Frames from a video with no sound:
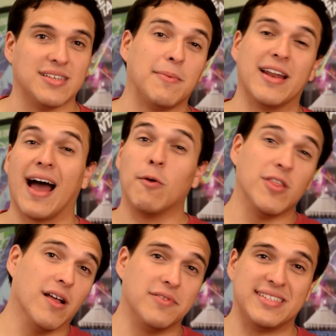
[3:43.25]
I mean, I would
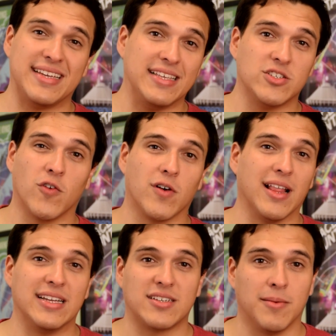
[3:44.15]
love to see these
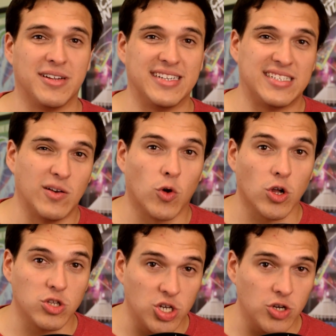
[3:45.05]
overlays come to Disney
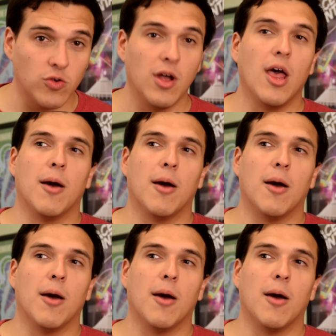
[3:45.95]
World too,